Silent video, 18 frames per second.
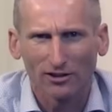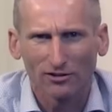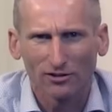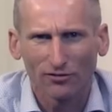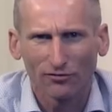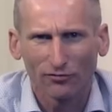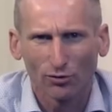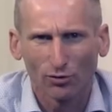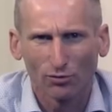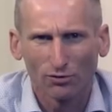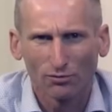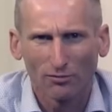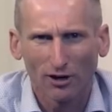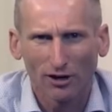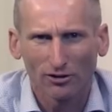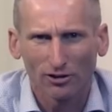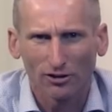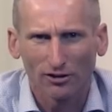into forward
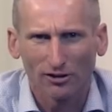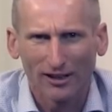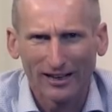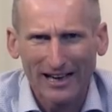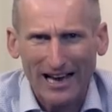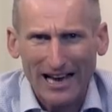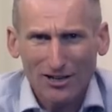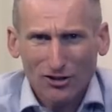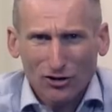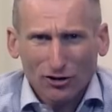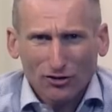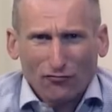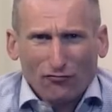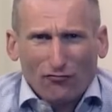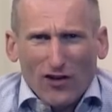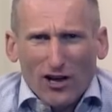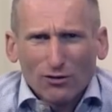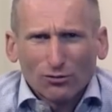motion. It just
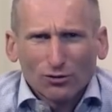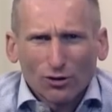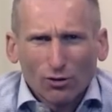feels